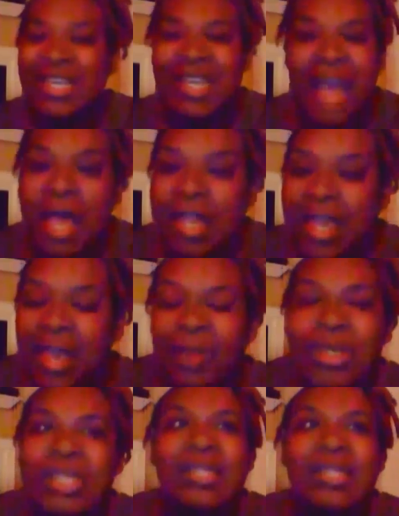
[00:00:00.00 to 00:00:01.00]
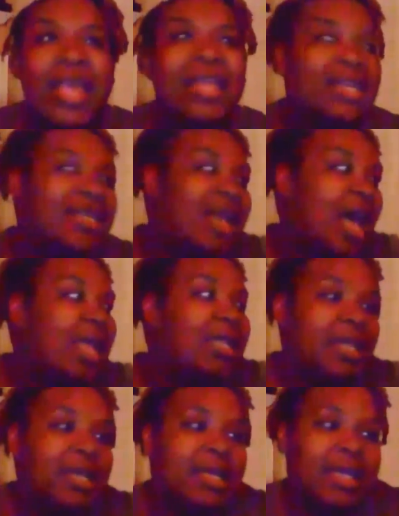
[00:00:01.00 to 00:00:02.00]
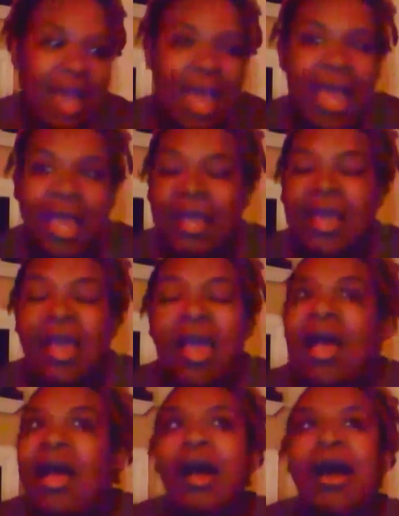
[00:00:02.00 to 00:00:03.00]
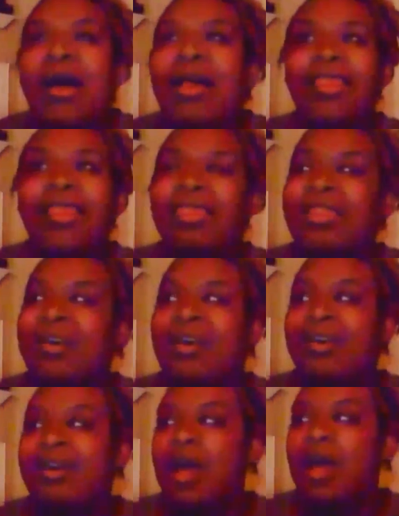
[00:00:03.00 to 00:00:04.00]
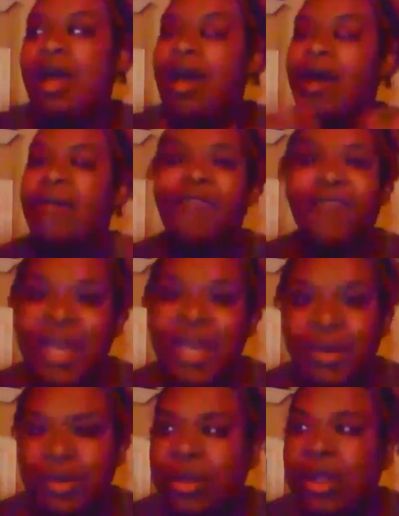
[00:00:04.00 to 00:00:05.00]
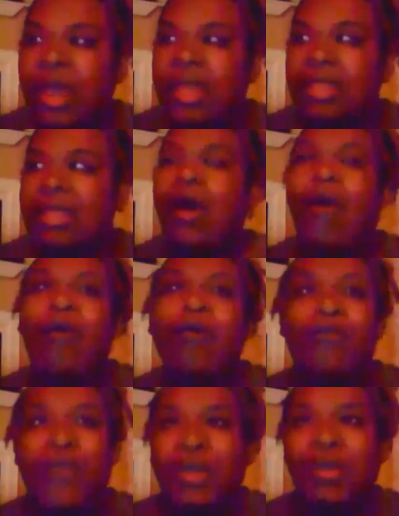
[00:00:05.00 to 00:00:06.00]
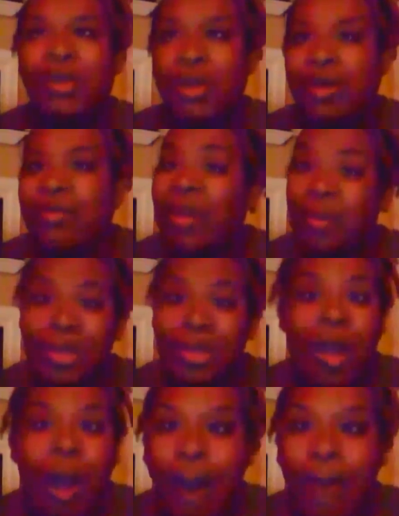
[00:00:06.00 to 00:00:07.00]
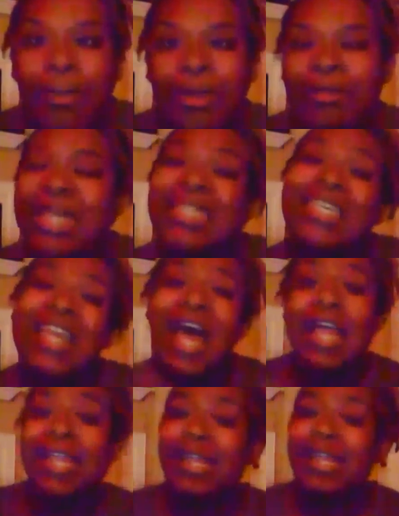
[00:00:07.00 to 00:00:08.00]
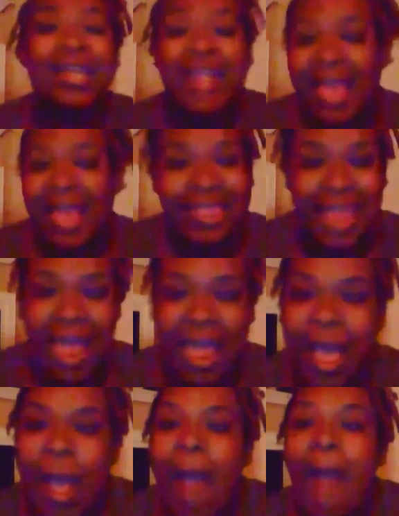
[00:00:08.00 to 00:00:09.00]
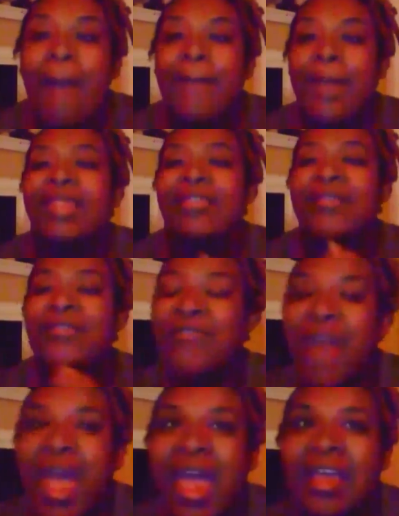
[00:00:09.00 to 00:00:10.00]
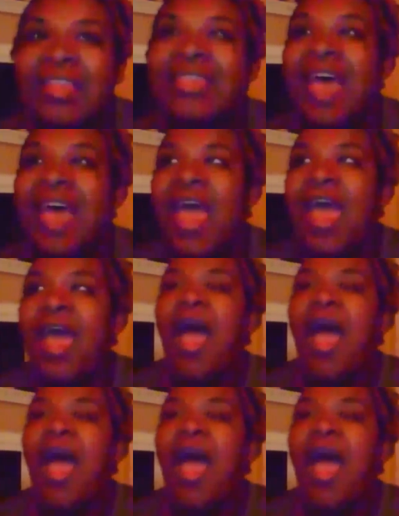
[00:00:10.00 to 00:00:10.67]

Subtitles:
not look like the field, like the whole field, like when they're all bloom. It did not look like that. But the fact that